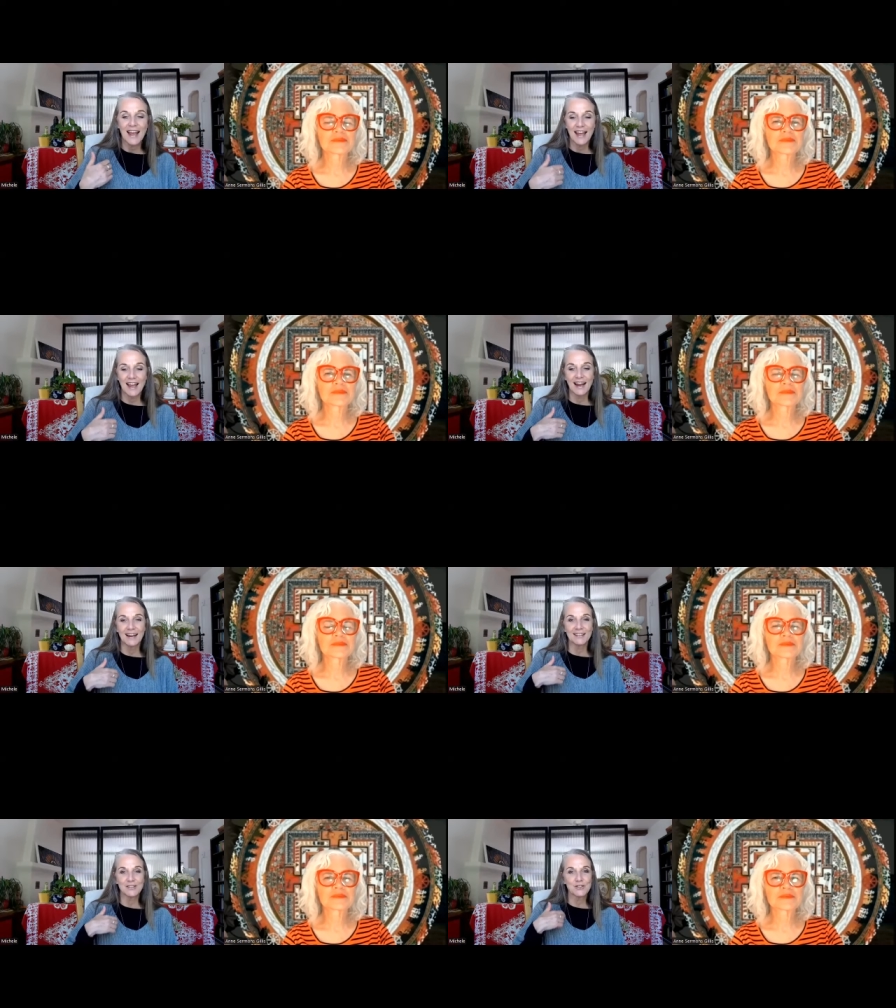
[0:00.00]

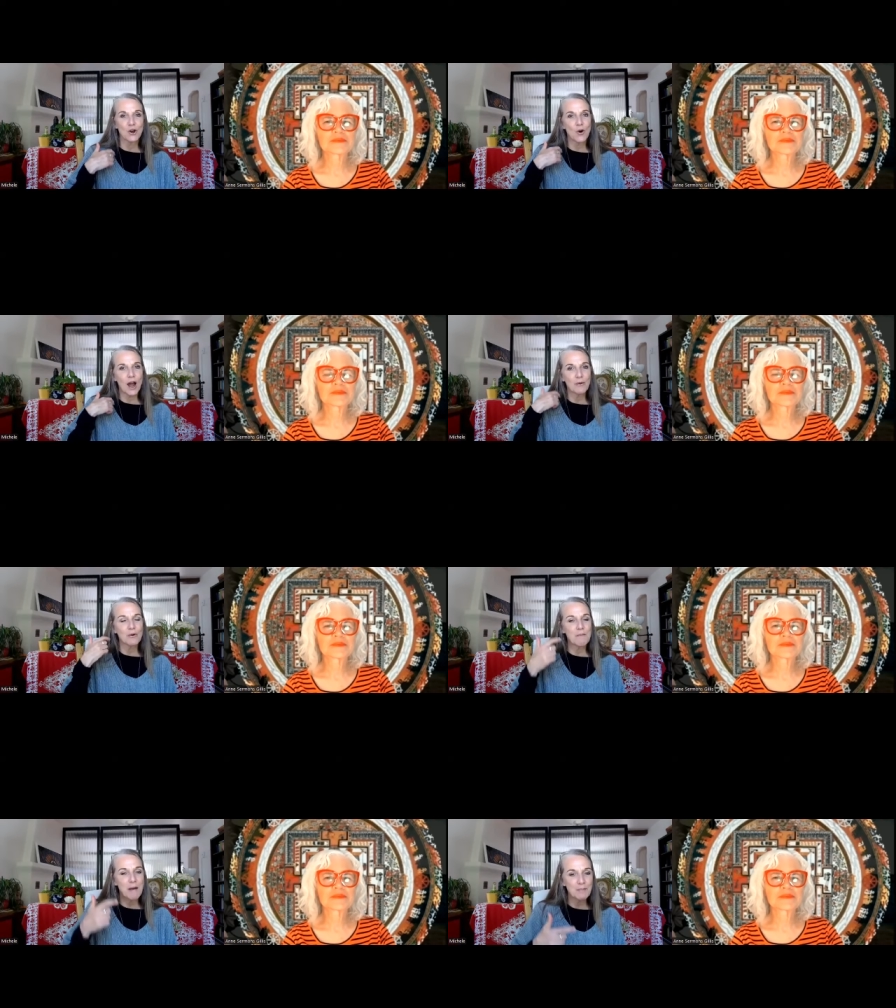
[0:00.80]
And so I
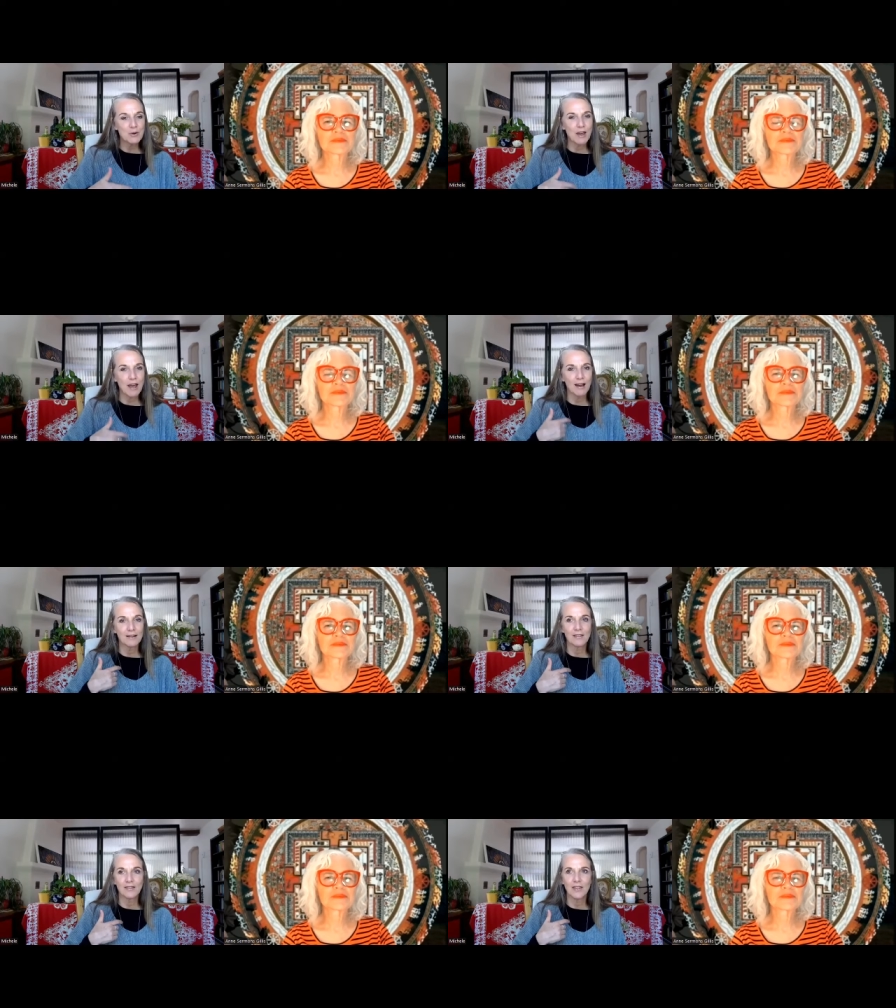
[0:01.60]
remember
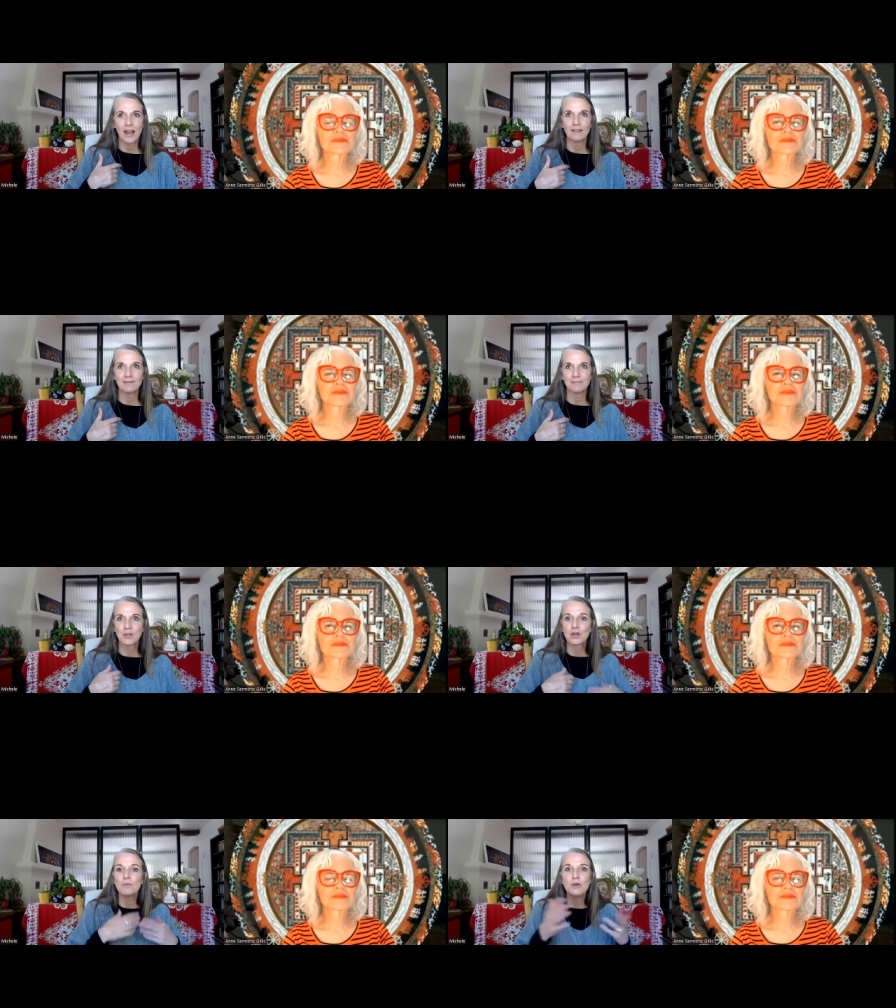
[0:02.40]
that
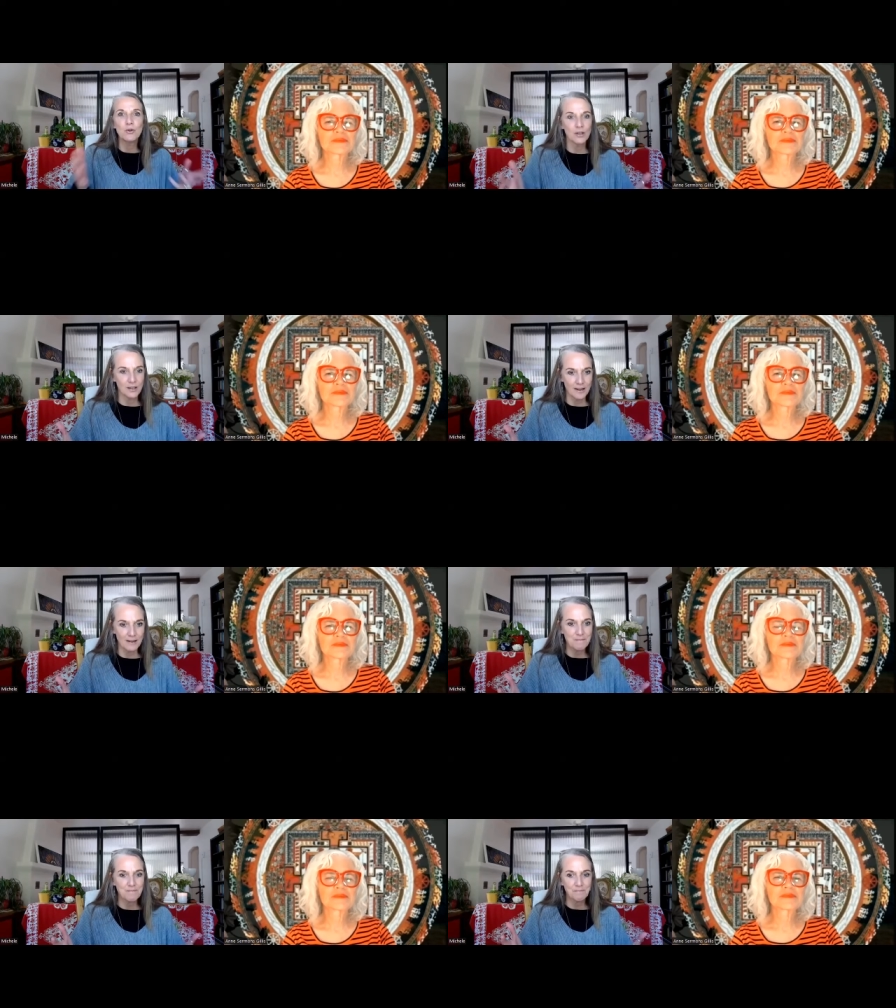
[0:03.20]
community
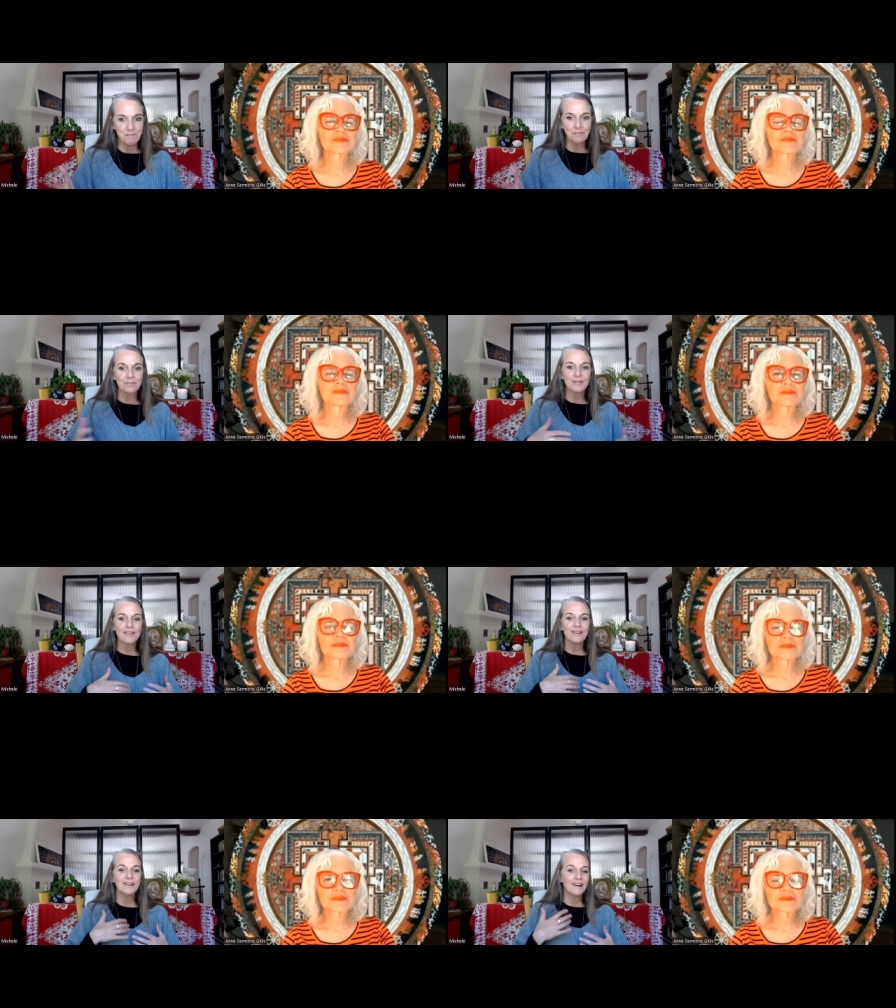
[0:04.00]

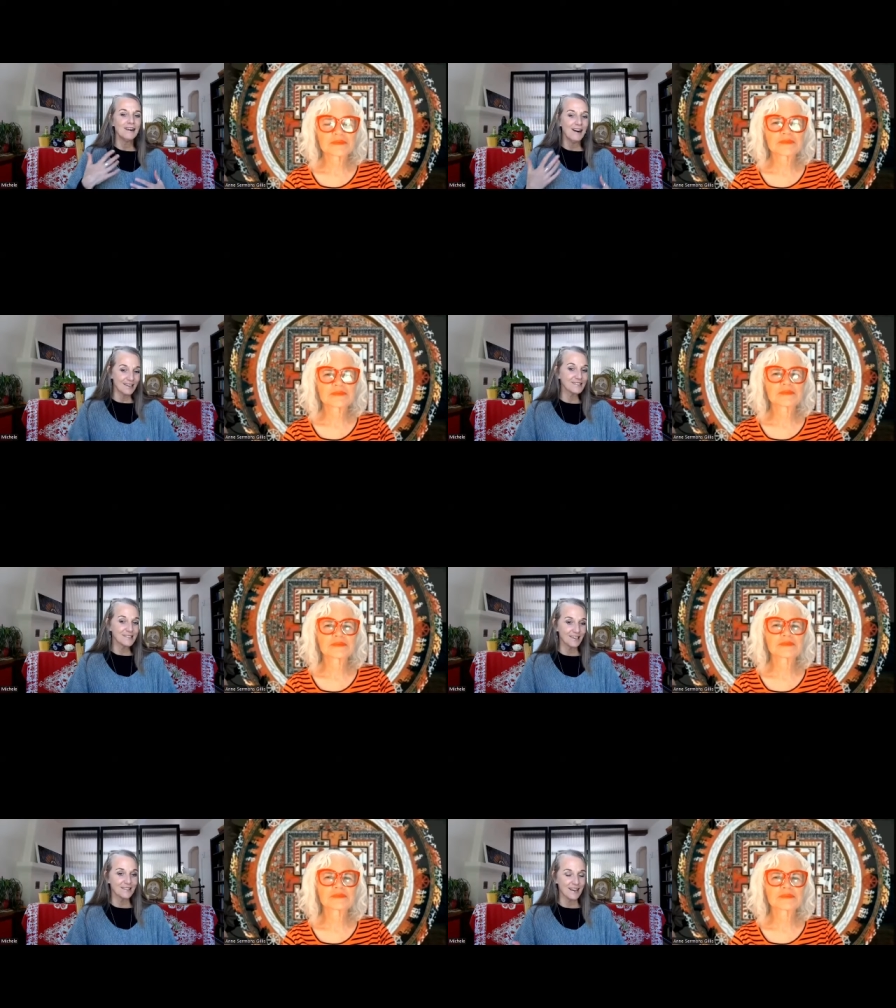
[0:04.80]
on
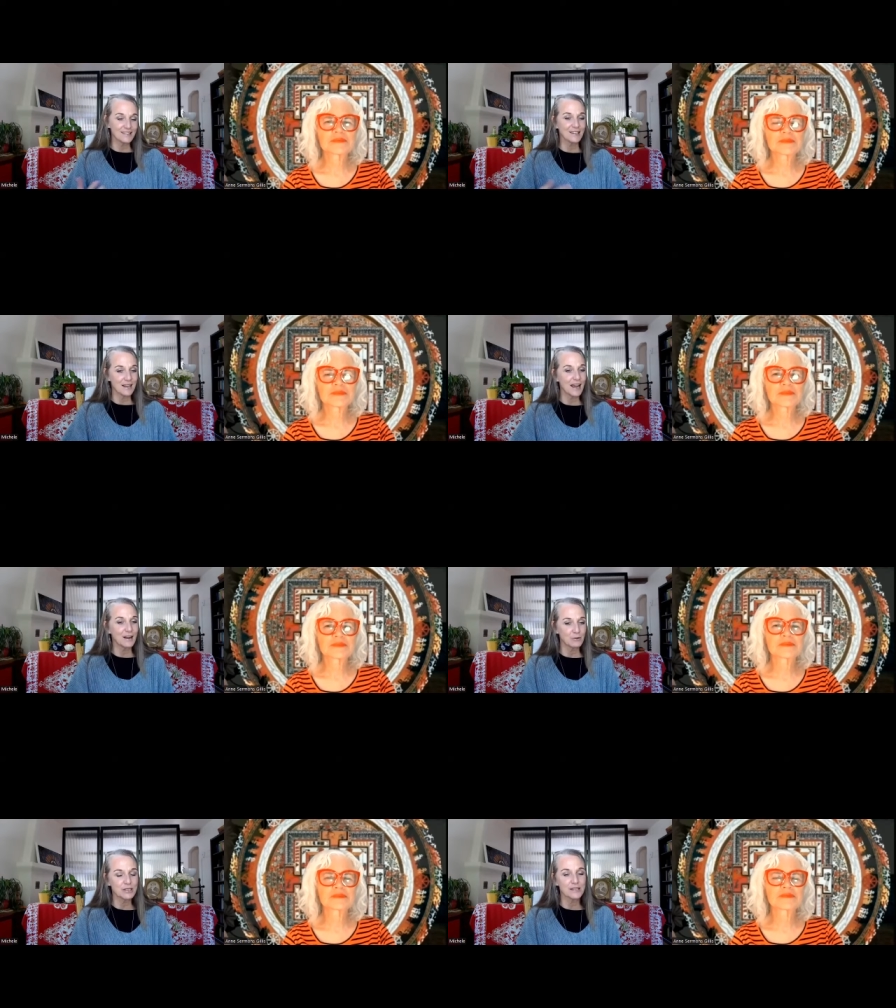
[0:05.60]
Sundays, and it
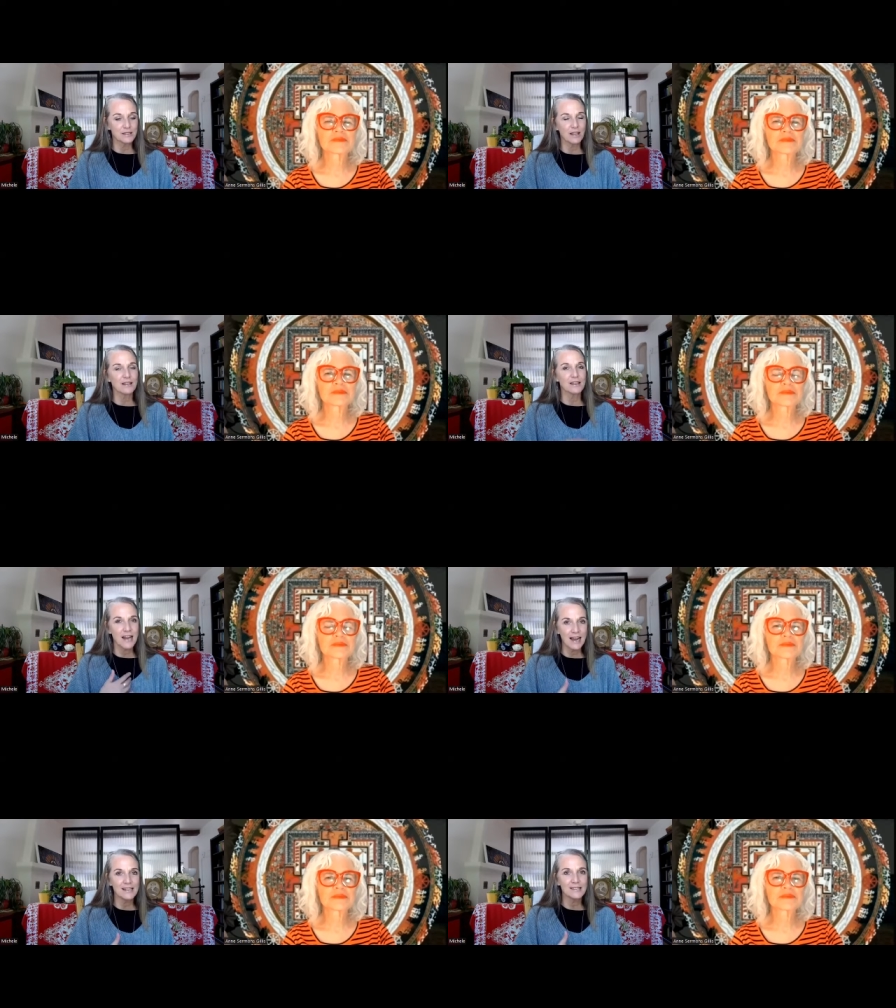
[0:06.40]
was
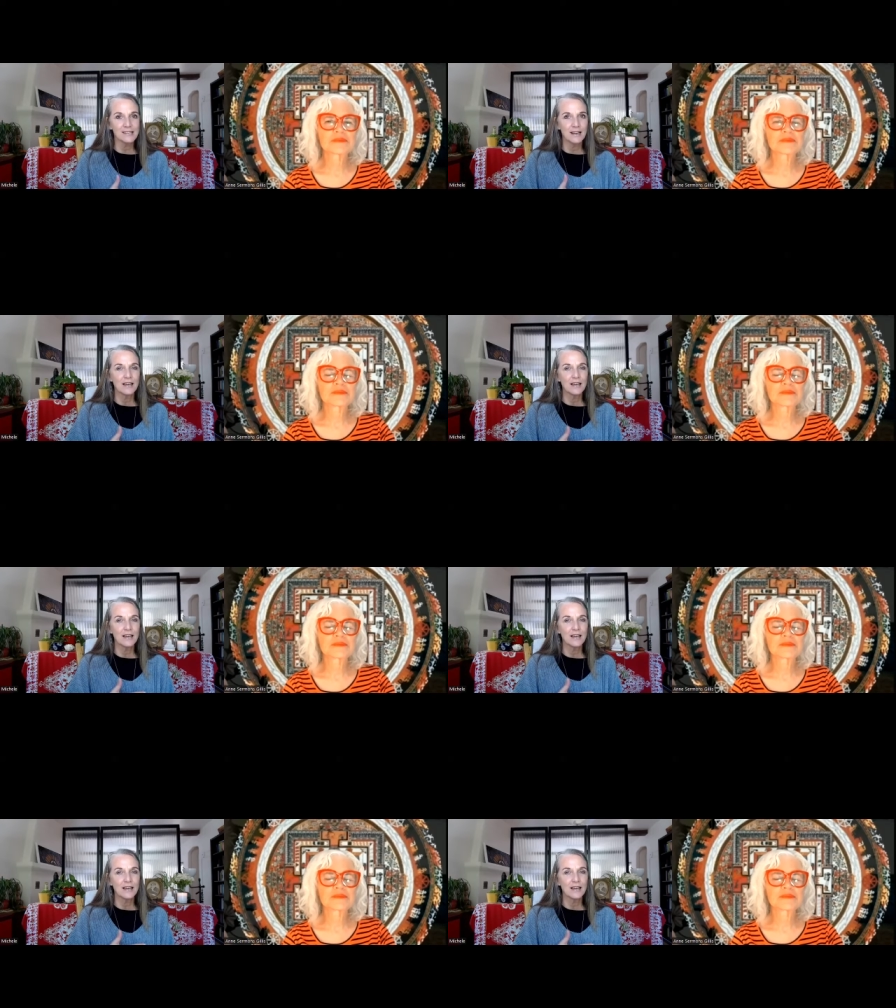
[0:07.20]
nice.